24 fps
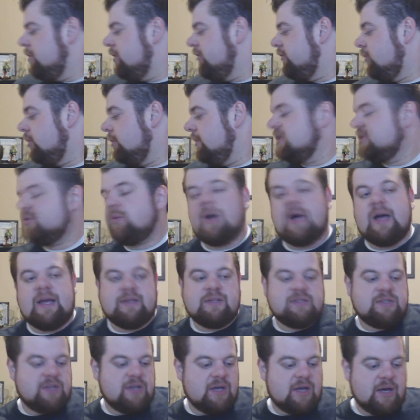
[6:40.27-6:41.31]

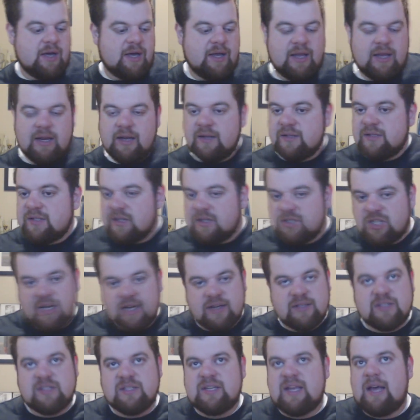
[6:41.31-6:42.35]
Performance-wise, it is a
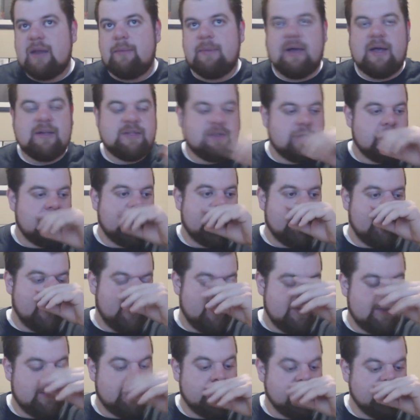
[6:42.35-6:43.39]
Genesis
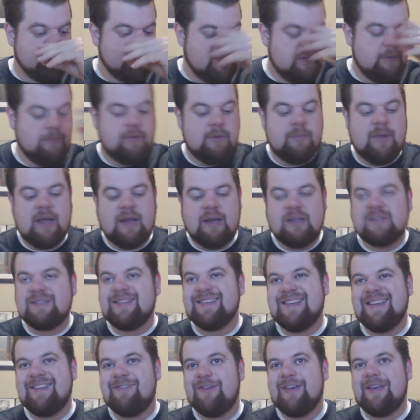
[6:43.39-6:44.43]
atomizer. There don't seem to be any
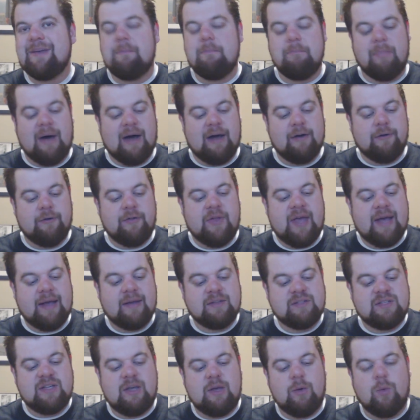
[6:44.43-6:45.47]
significant
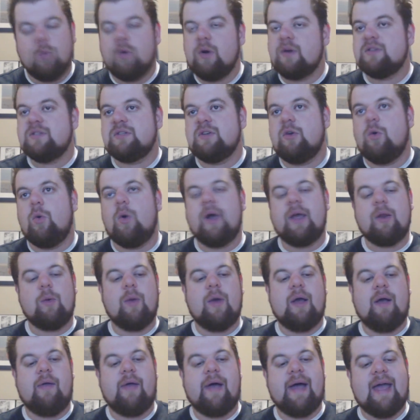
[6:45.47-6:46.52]
bottlenecks. It works quite
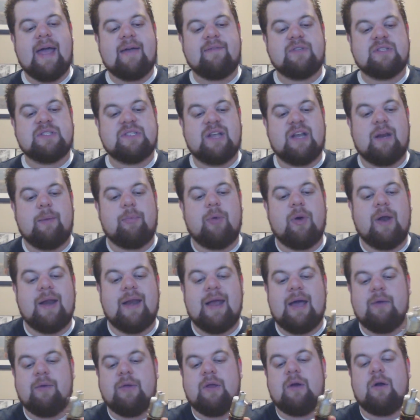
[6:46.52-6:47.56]
well. I have it set up right
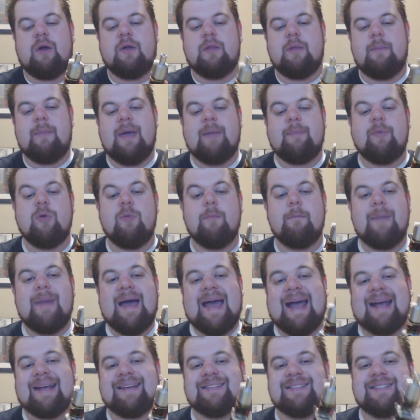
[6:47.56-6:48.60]
now here on the Mamu
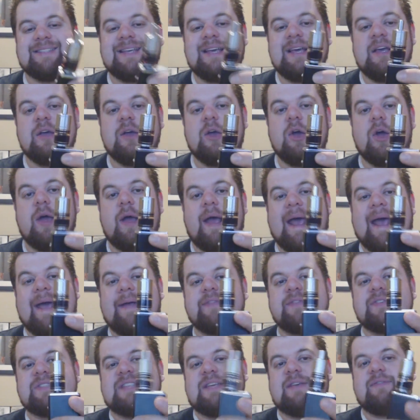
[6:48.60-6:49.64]
Max
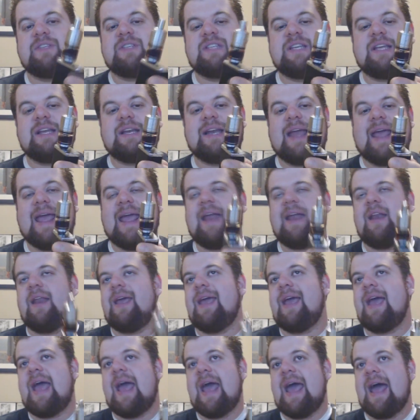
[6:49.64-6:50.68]
at
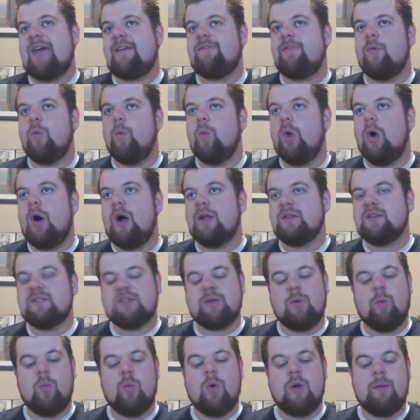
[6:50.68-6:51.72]
17.5
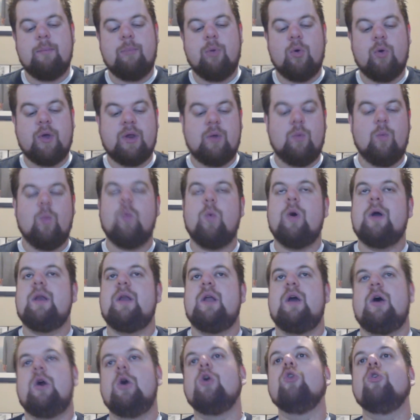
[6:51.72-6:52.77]
watts,
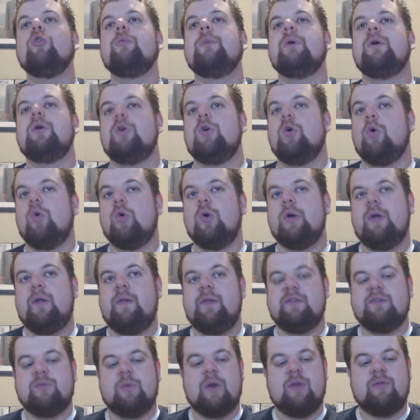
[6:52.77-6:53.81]
1.1 ohm
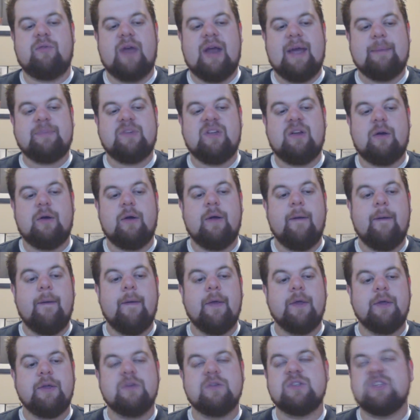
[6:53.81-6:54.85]
coil is what I've wrapped here,
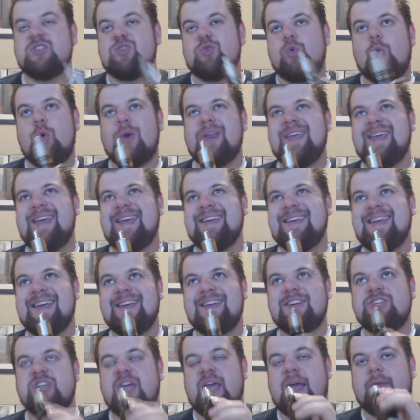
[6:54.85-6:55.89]
using 28
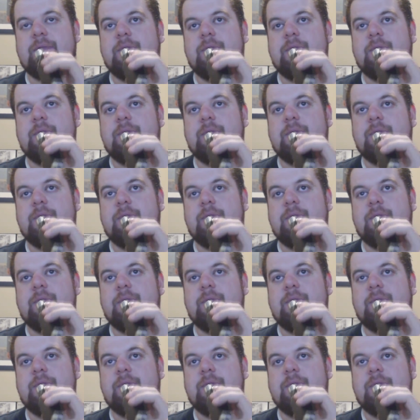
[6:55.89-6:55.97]
gauge